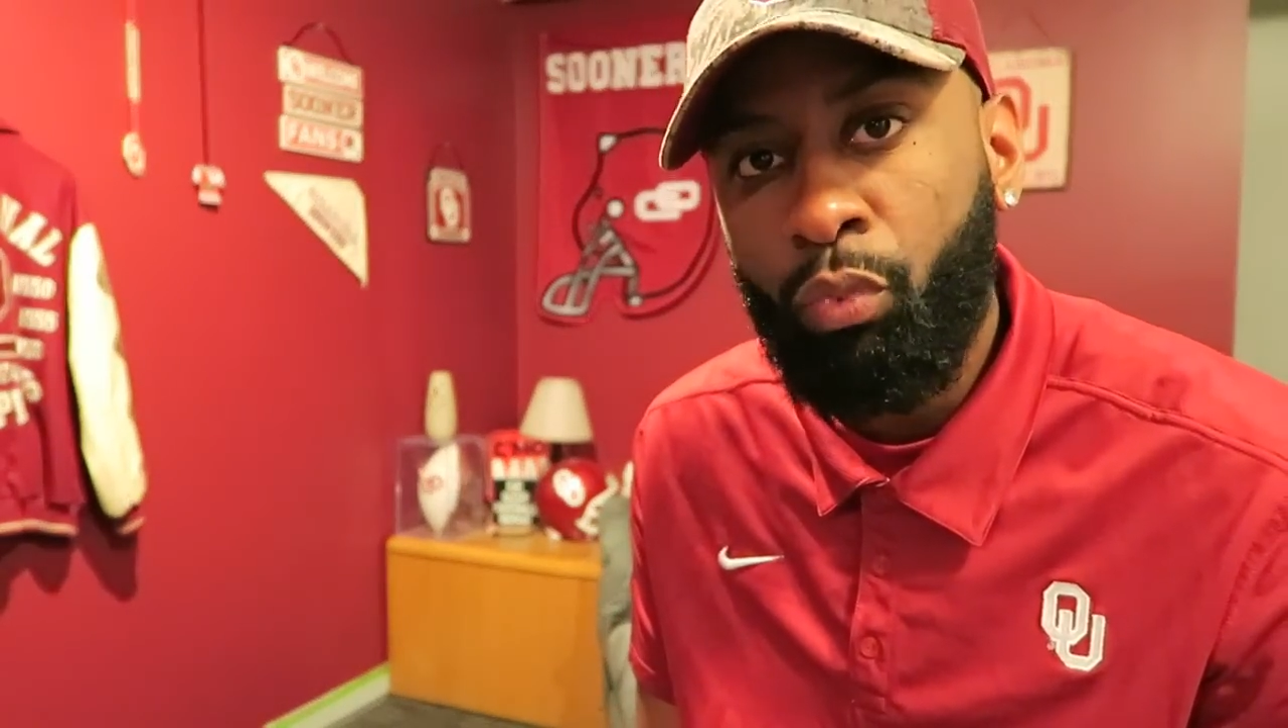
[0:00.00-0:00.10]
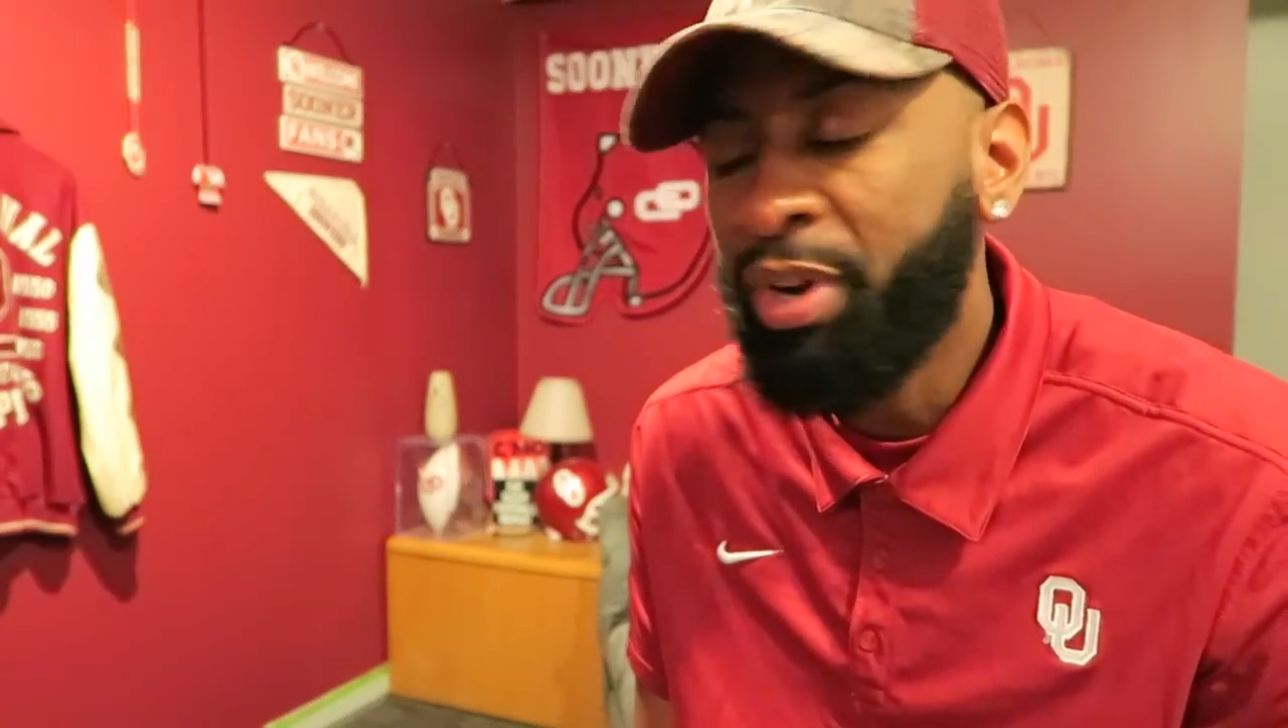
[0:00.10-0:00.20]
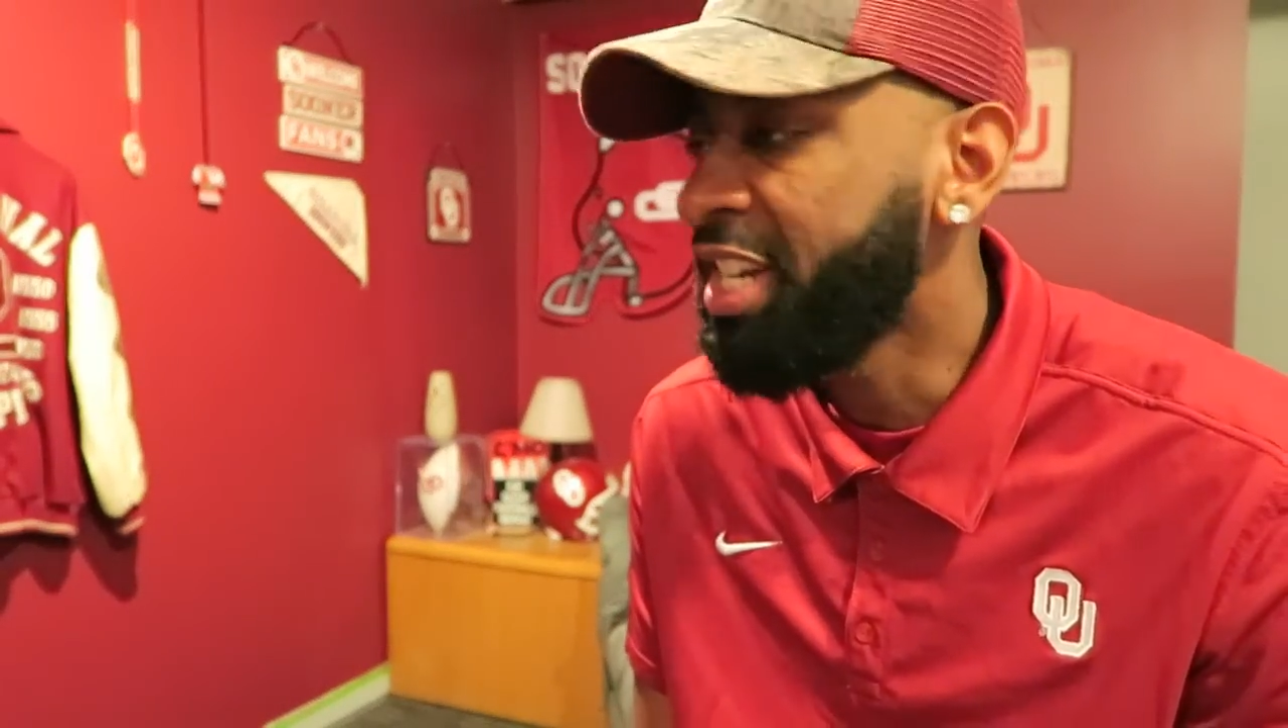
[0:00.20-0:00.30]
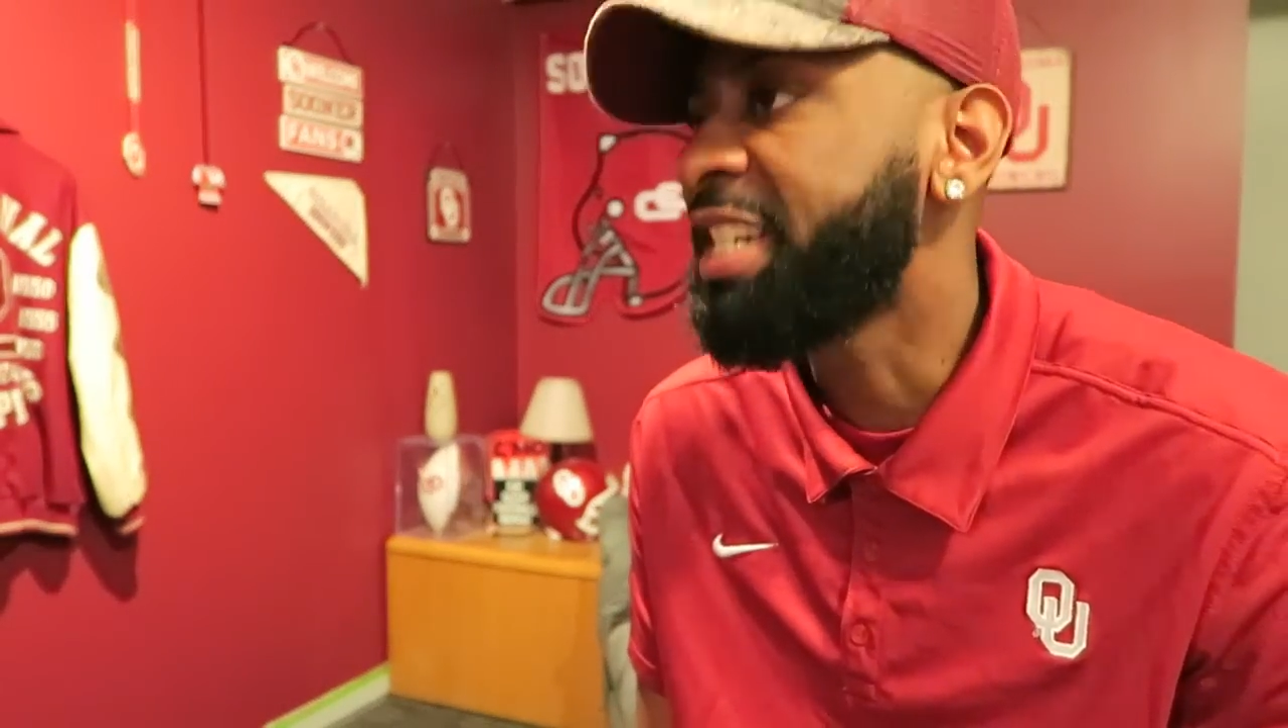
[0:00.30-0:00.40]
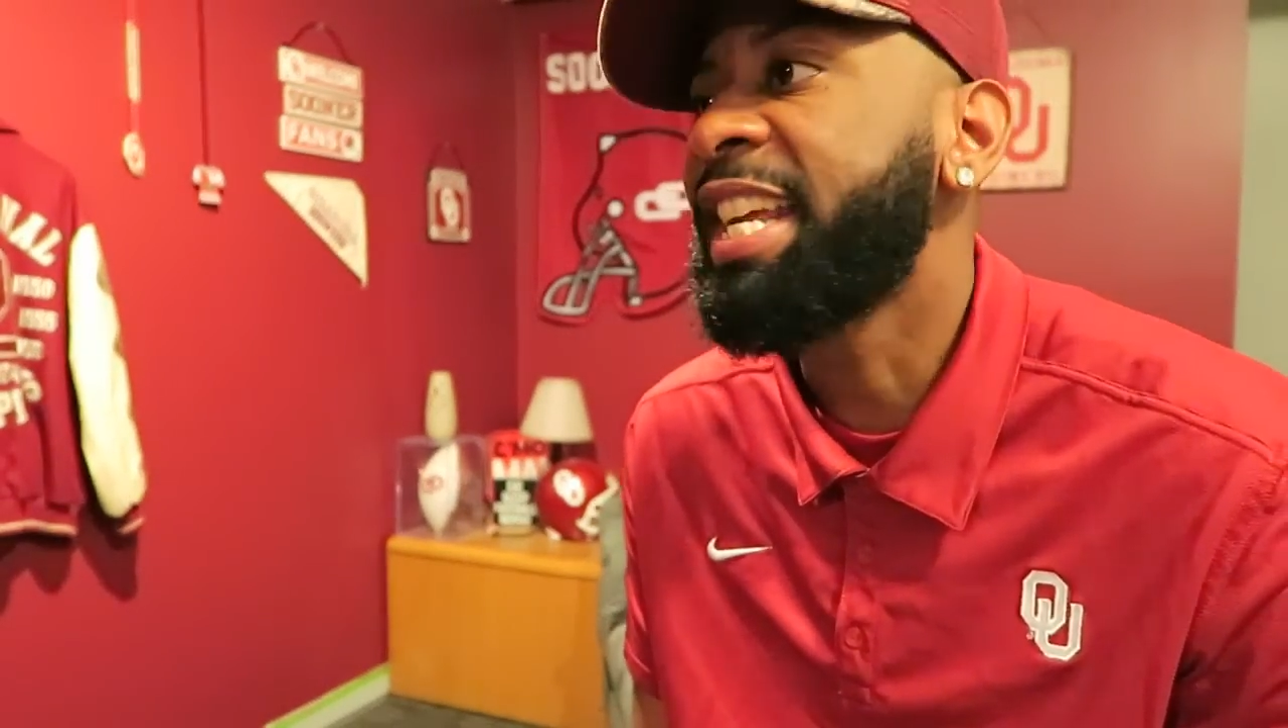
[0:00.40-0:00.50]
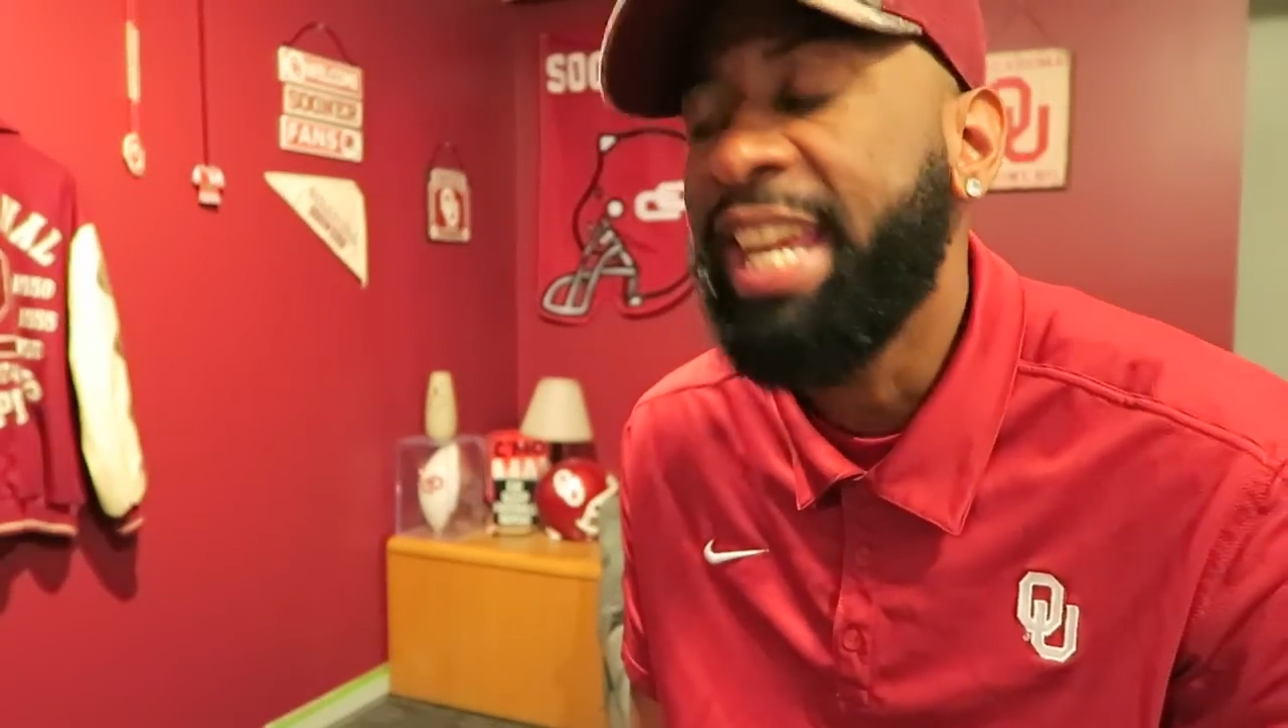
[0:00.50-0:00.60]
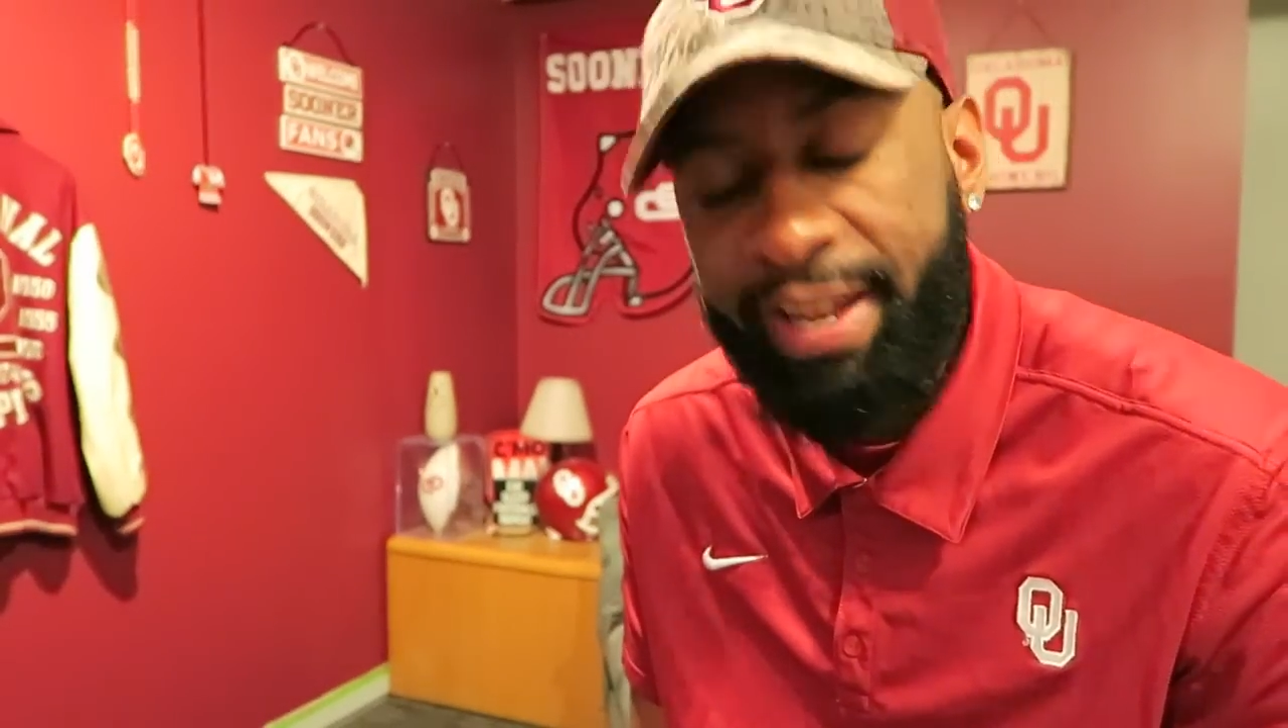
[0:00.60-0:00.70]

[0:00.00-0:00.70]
We just